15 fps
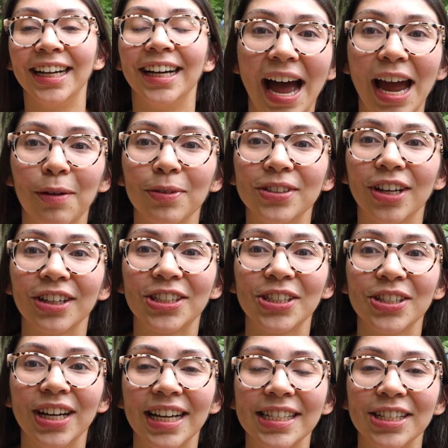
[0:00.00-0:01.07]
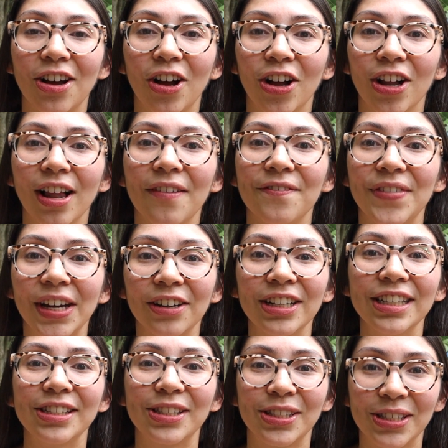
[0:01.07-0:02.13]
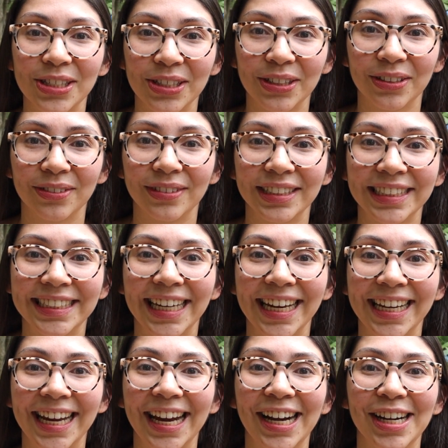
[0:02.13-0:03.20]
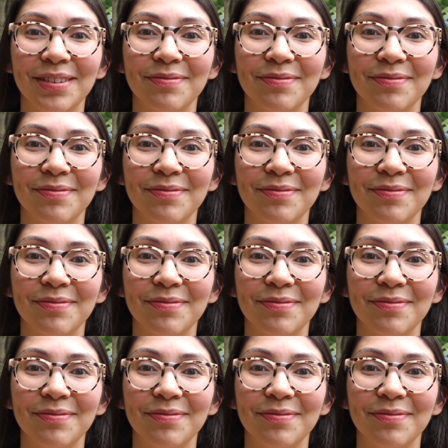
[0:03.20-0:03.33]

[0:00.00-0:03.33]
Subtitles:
I will talk to you guys all very soon. Take care.